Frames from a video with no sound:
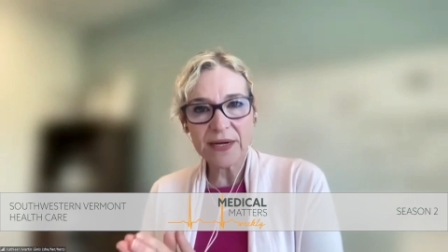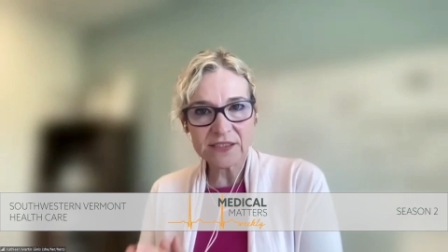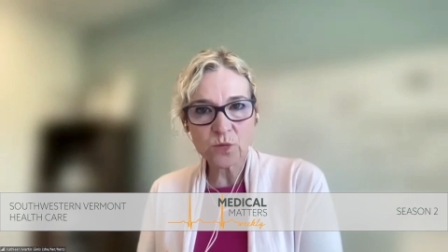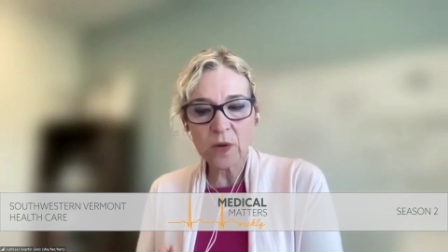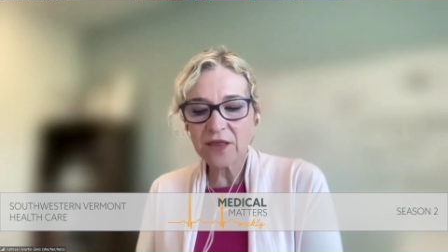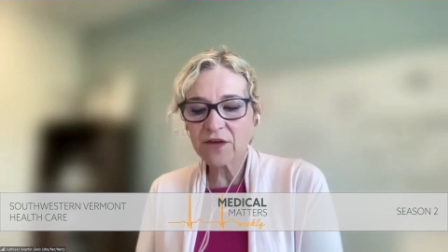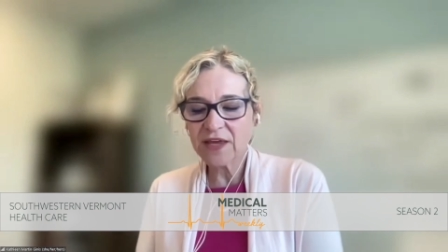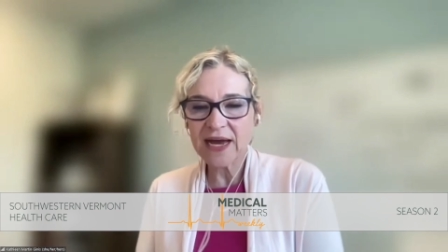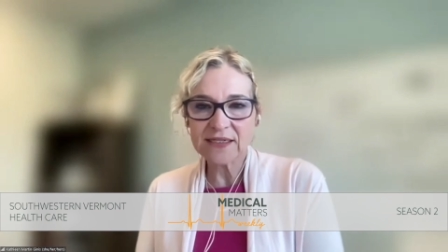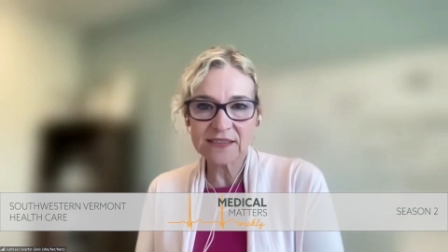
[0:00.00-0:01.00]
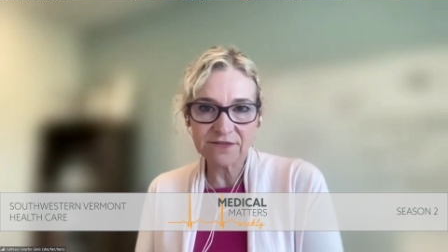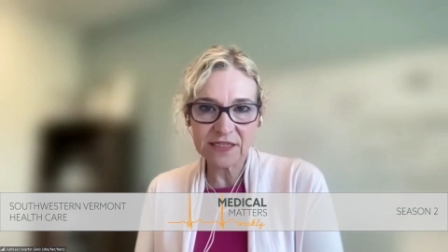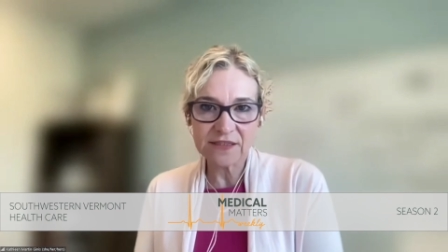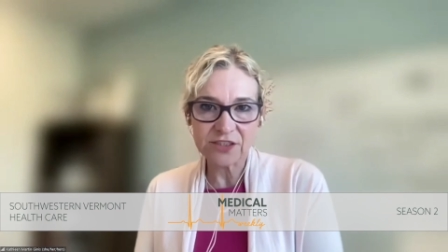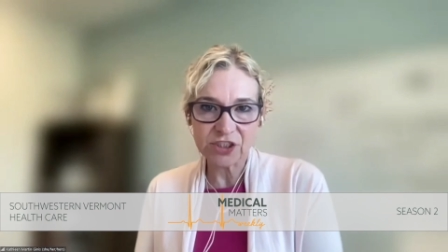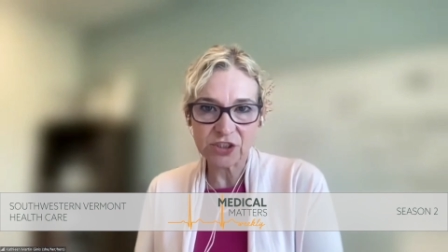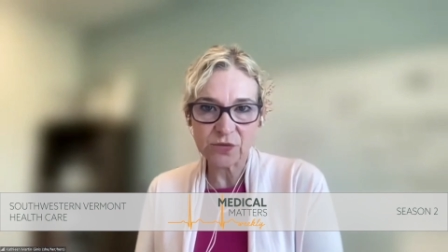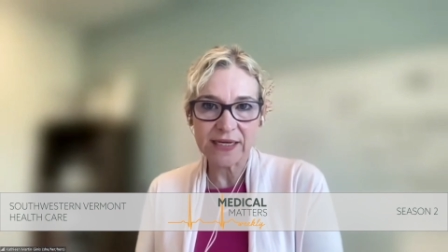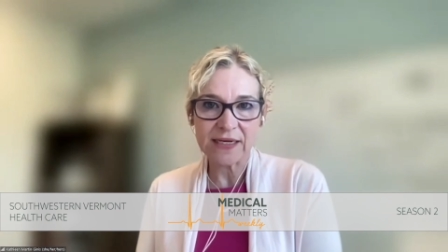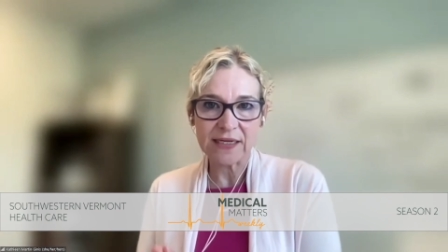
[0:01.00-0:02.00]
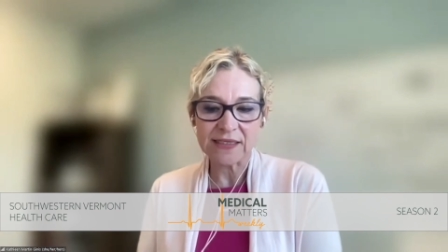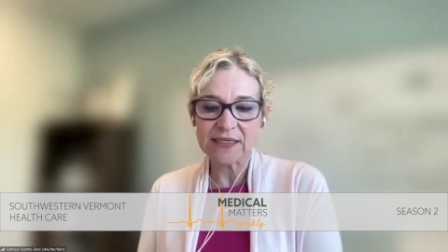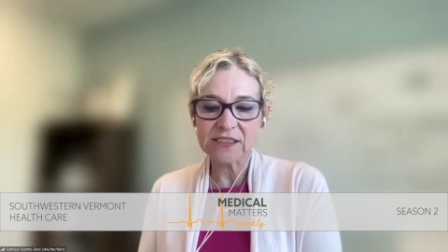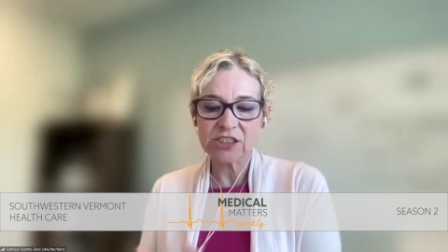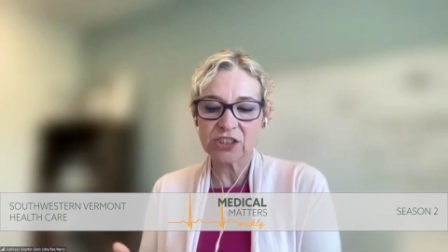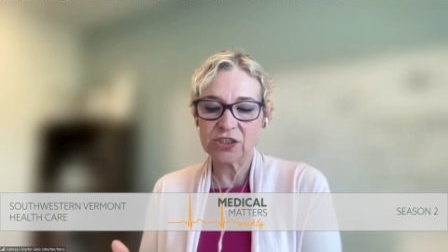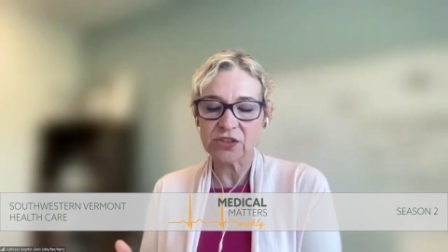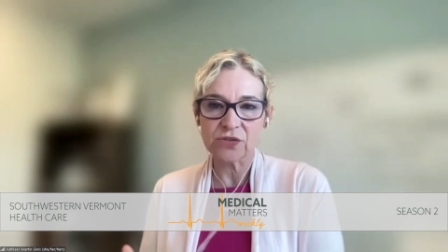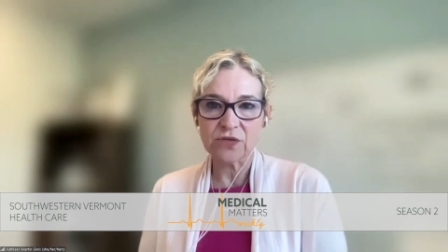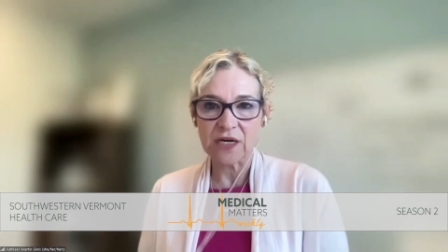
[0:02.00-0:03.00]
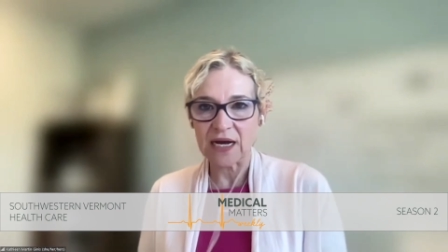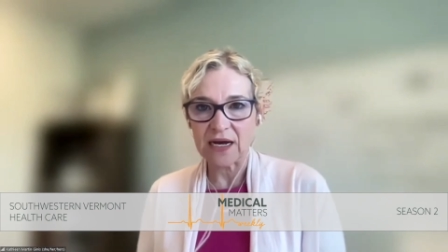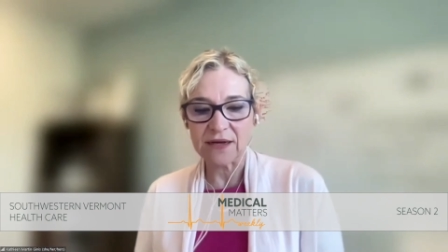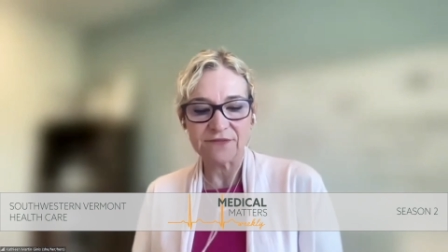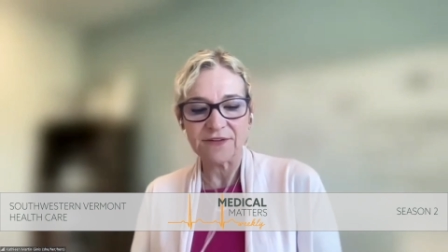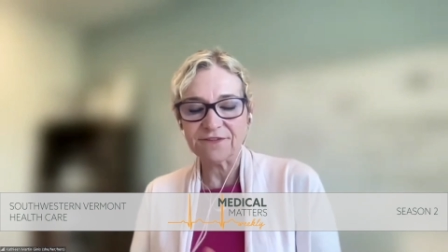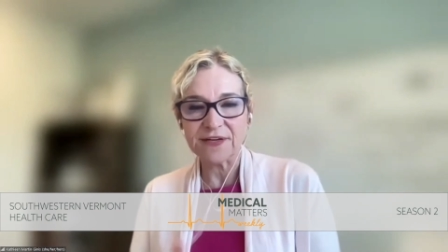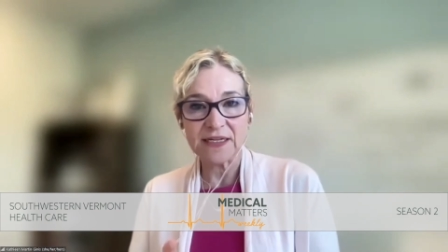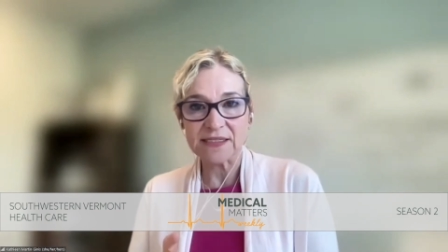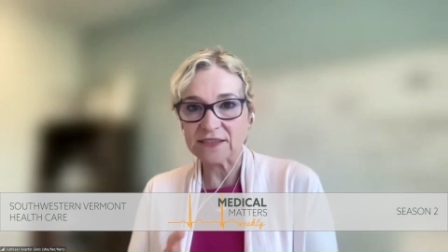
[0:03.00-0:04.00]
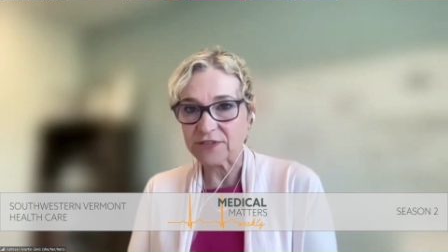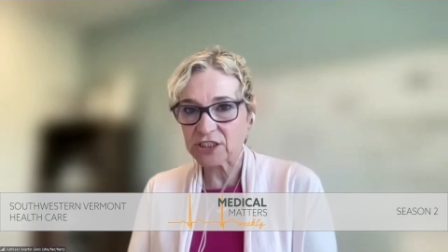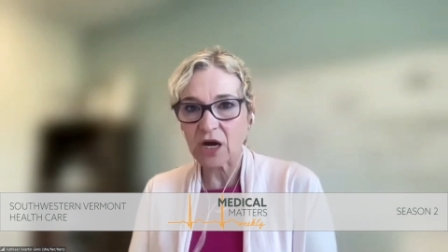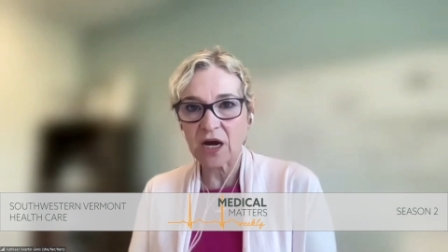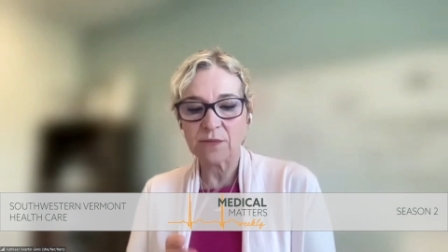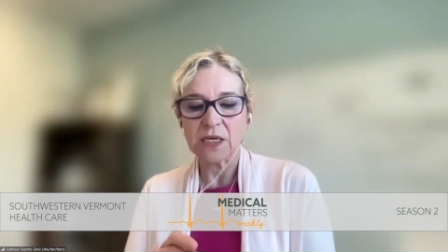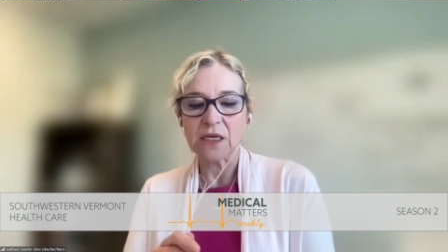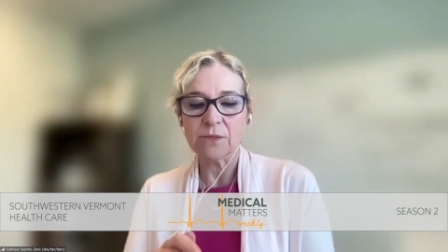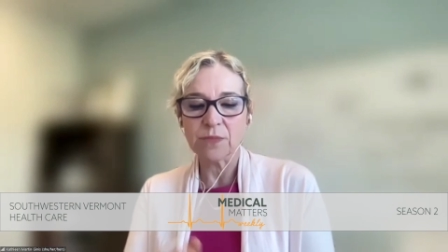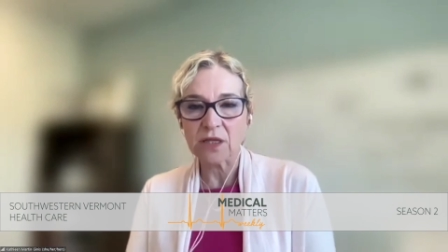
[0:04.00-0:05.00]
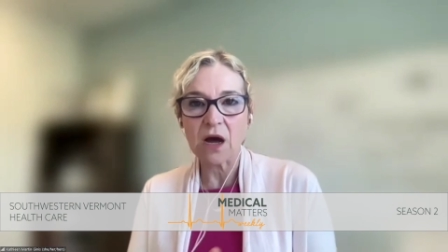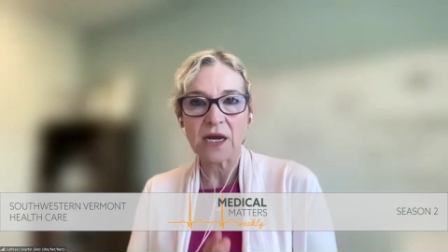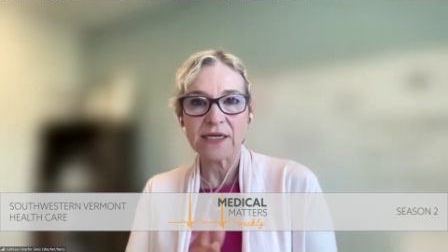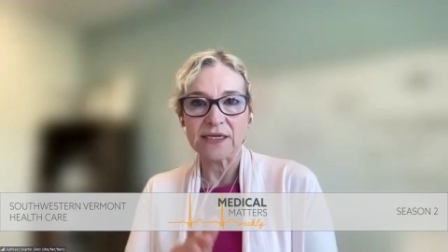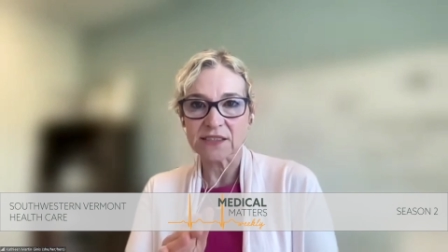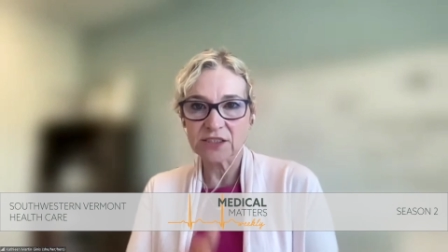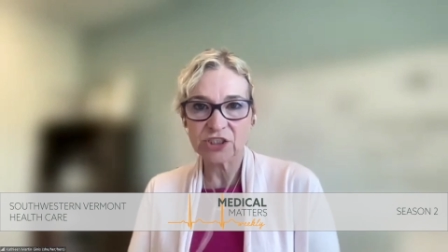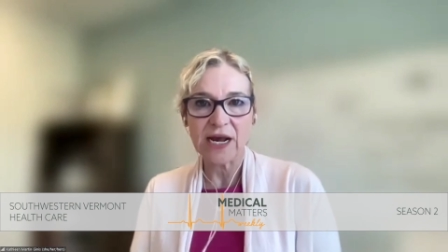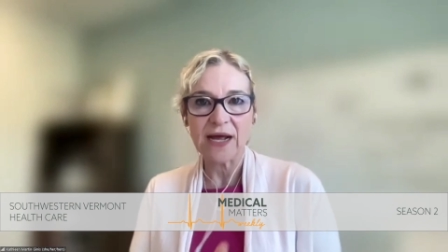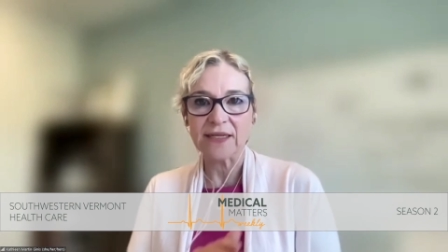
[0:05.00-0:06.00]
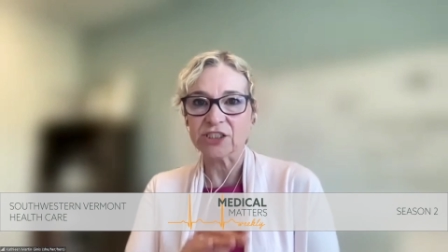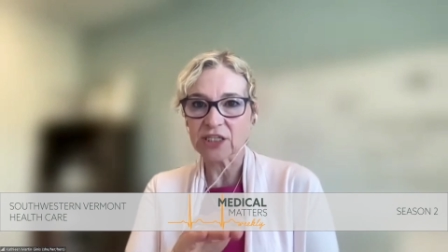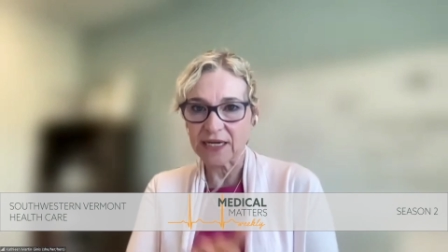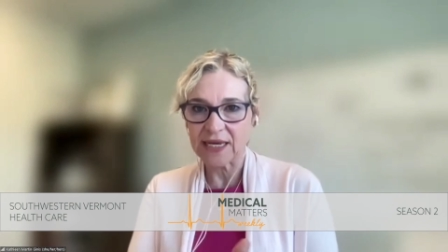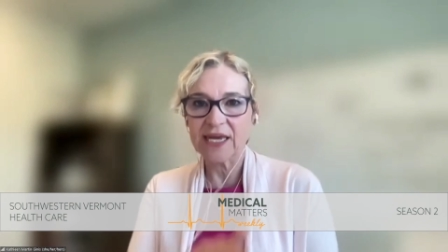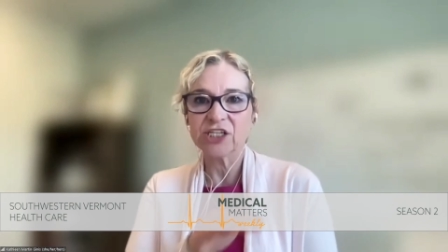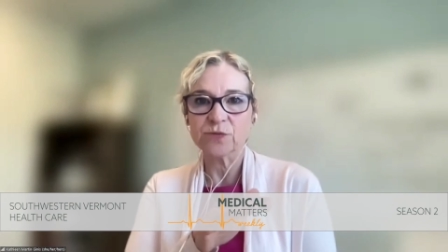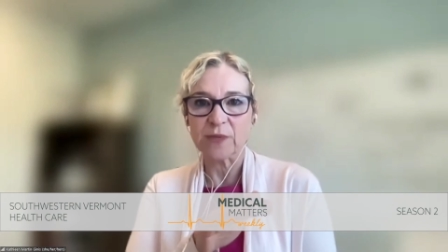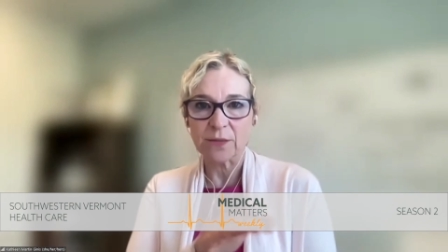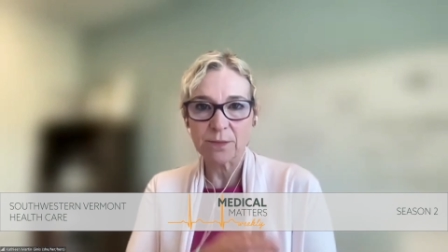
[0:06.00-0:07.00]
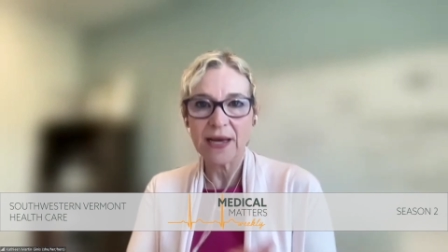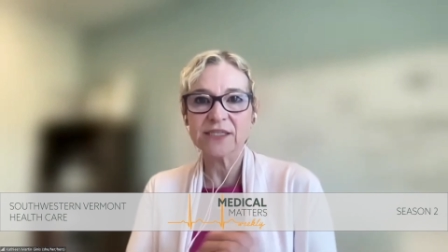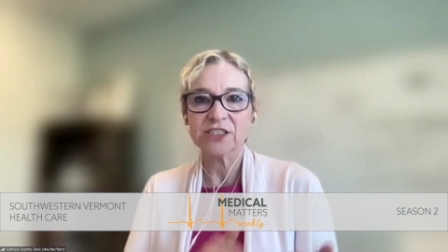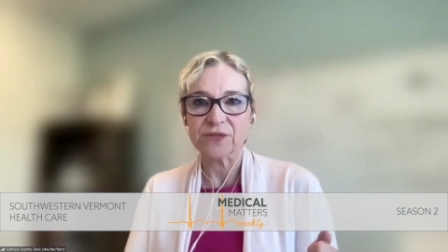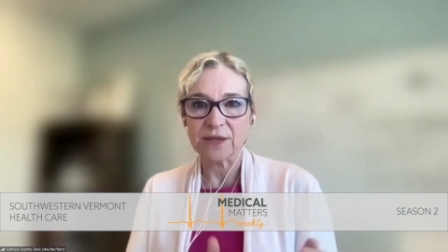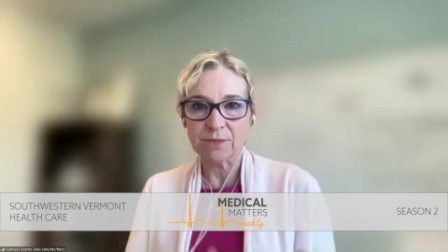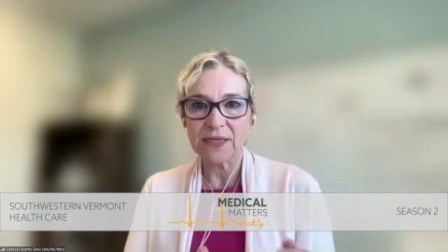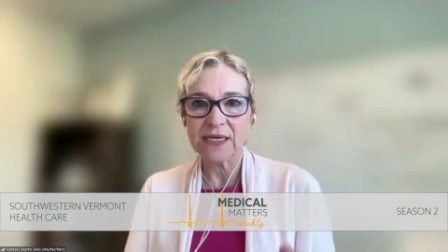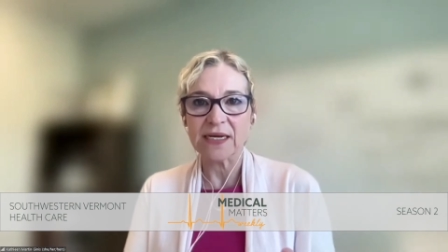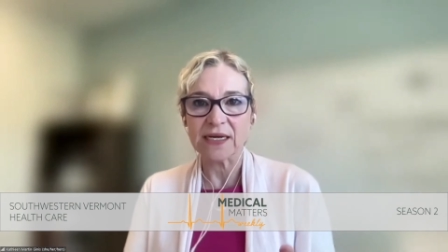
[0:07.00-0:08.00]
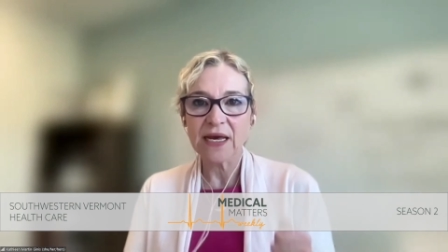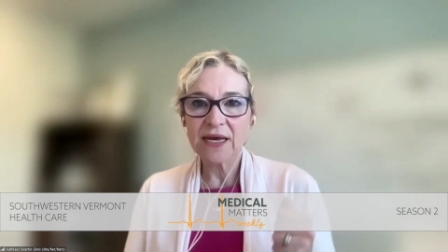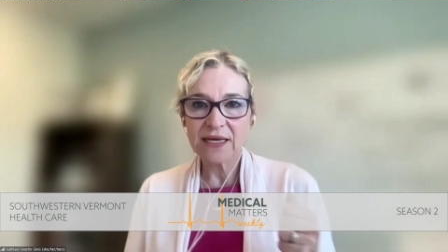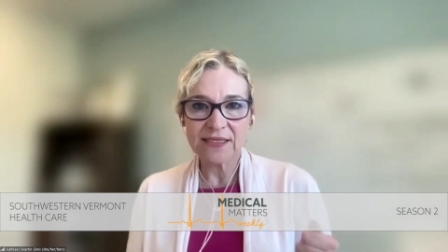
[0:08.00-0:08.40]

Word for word: but it's whether the activity they're doing leads to uh, feelings of autonomy, belongingness, challenge, engagement, mastery, meaning.